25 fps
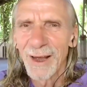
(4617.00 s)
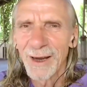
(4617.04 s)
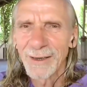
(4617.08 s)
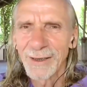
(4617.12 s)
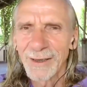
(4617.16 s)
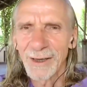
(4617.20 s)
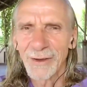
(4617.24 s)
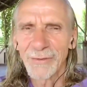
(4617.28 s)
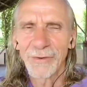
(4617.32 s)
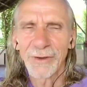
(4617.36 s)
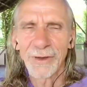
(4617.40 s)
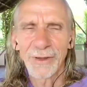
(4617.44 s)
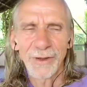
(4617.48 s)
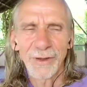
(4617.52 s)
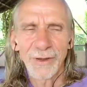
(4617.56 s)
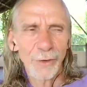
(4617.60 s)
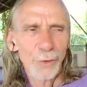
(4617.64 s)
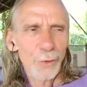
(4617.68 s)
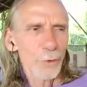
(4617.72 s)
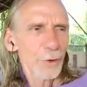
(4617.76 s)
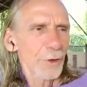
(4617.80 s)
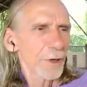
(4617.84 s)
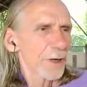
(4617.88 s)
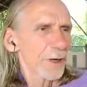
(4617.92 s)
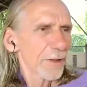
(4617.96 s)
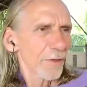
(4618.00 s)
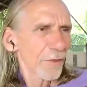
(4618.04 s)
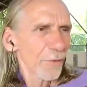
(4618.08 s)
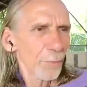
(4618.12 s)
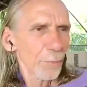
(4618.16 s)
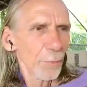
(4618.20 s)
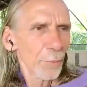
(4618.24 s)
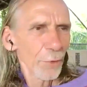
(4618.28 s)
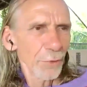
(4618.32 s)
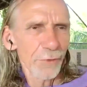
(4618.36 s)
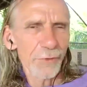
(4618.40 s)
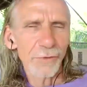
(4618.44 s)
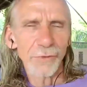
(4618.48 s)
And if it
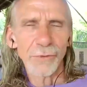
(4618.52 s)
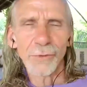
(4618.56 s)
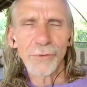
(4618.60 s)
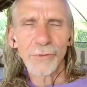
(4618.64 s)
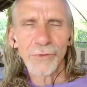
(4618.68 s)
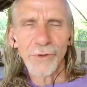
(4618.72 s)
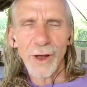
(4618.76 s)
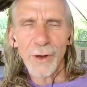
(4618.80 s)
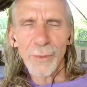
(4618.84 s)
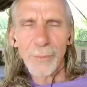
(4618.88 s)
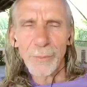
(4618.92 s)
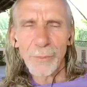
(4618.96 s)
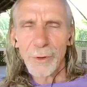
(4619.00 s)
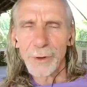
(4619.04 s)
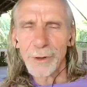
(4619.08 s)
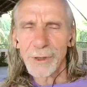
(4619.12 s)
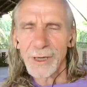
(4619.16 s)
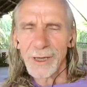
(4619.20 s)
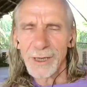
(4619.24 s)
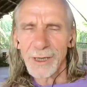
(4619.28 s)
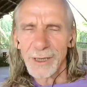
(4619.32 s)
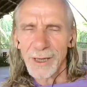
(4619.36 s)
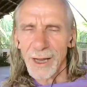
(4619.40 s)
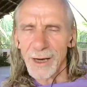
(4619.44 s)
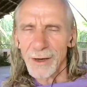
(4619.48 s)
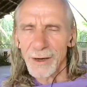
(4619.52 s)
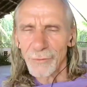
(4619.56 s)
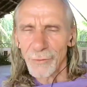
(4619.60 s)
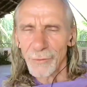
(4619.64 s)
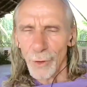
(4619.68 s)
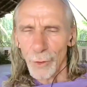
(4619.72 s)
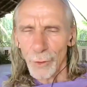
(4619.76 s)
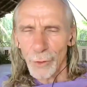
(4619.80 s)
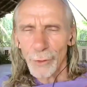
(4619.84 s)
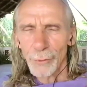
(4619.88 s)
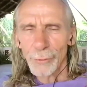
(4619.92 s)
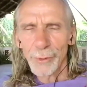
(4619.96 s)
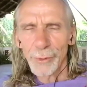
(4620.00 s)
corresponds to somebody, then
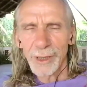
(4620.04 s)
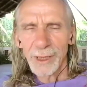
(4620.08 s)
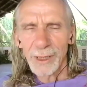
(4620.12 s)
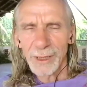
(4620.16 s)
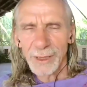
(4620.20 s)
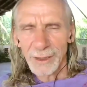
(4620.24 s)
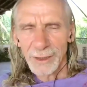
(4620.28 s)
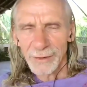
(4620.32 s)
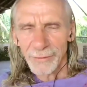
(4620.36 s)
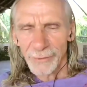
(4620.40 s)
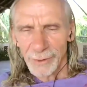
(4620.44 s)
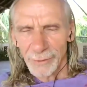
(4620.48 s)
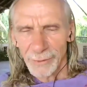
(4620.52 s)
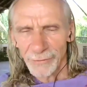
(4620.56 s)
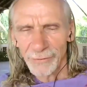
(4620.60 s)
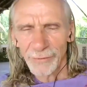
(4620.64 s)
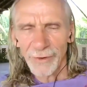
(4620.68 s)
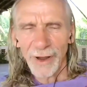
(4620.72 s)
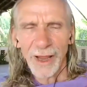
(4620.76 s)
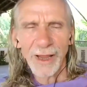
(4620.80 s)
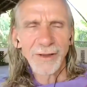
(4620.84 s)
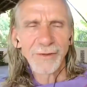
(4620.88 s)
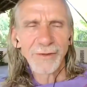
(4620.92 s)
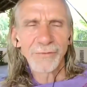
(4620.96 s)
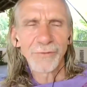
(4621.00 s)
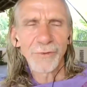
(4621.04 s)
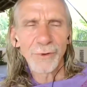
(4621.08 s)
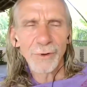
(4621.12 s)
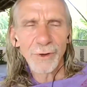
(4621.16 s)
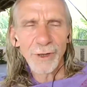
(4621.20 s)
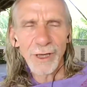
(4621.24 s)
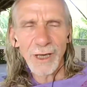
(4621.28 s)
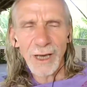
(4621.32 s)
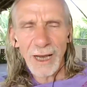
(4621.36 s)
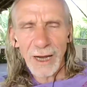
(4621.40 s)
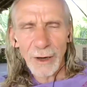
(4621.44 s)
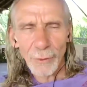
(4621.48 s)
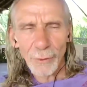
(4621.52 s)
following
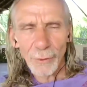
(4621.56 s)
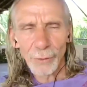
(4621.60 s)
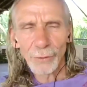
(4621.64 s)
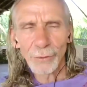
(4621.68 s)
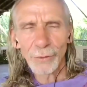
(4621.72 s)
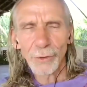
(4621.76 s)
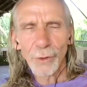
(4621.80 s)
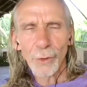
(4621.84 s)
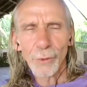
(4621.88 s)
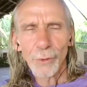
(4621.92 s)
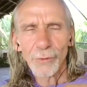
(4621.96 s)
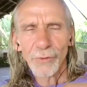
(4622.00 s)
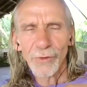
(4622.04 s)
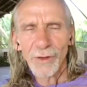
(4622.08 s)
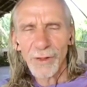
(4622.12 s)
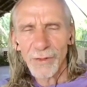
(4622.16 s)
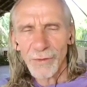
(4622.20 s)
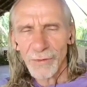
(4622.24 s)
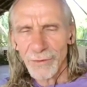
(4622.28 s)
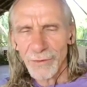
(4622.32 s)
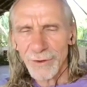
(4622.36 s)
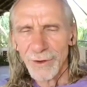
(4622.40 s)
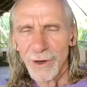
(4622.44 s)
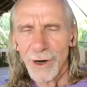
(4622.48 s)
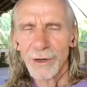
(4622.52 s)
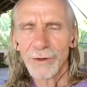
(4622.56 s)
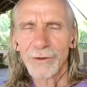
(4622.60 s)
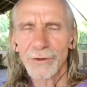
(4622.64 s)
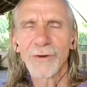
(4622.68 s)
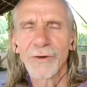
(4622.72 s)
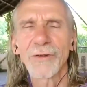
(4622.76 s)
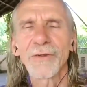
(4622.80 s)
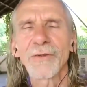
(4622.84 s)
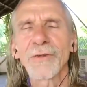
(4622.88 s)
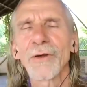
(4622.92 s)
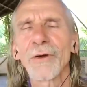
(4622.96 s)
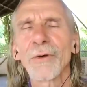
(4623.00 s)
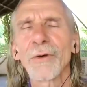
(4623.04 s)
faithfully all those
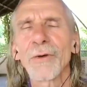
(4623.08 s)
instructions,